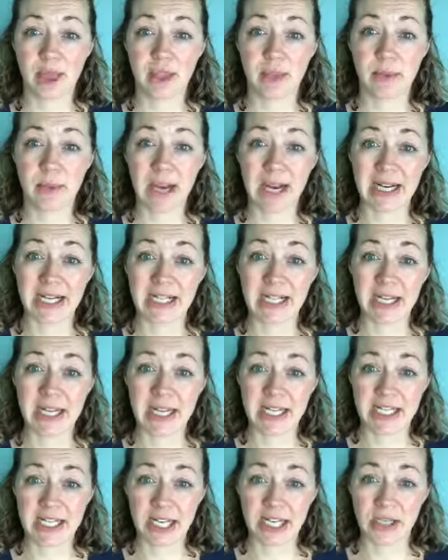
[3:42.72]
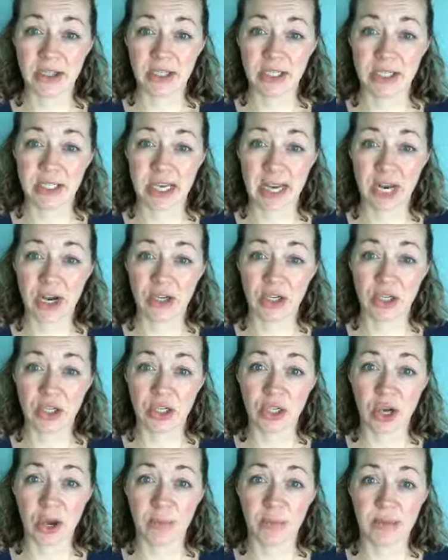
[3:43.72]
the bactericidal
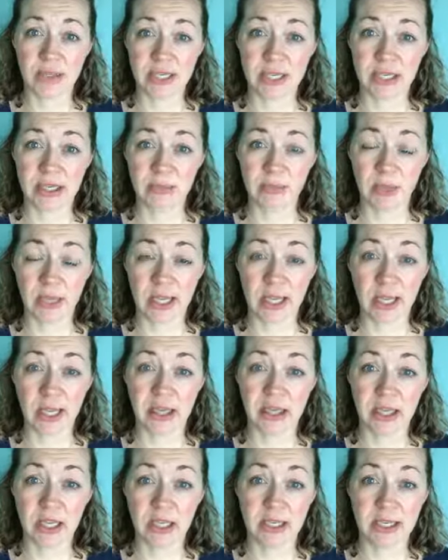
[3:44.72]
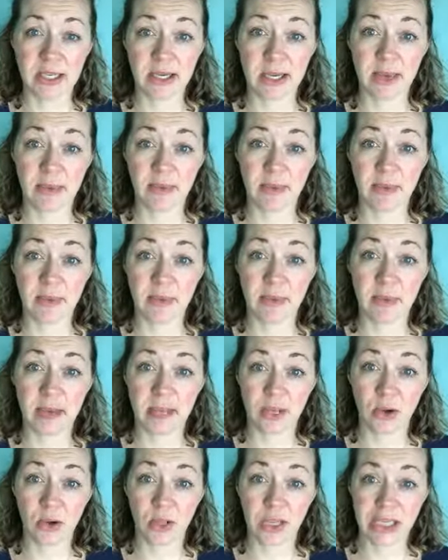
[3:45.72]
detergent comes into play that my
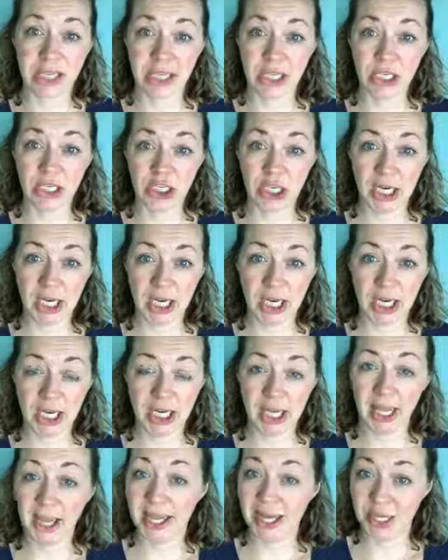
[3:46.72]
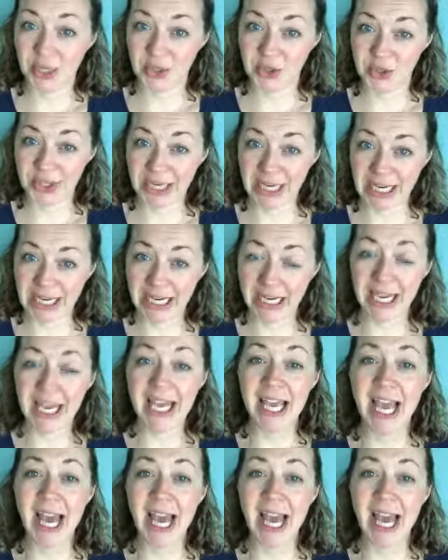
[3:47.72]
colleague Jane, thank you Jane,